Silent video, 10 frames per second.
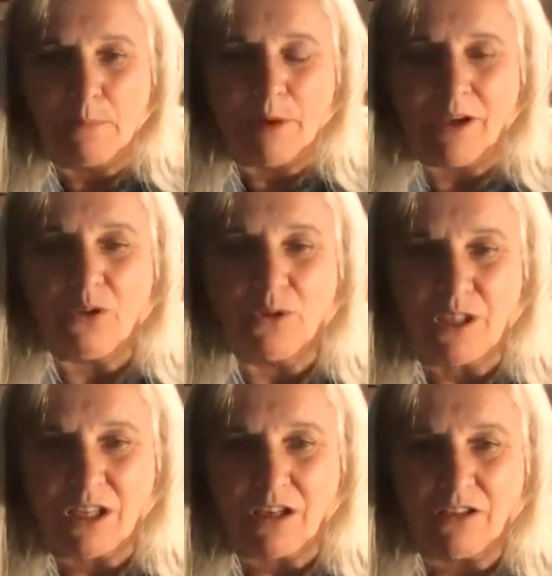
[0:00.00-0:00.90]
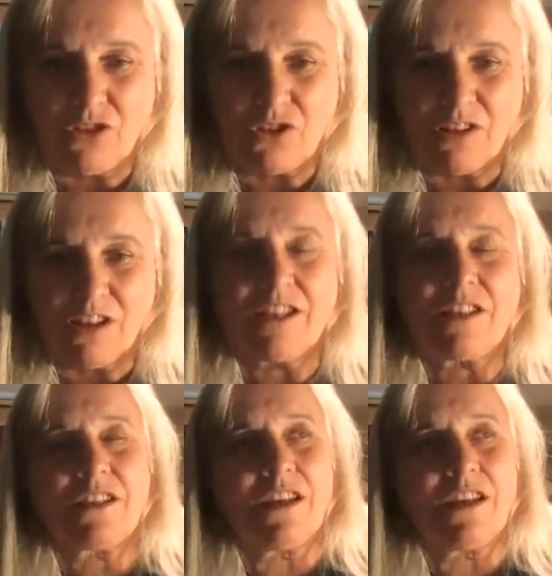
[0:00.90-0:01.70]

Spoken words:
by a horticulturalist,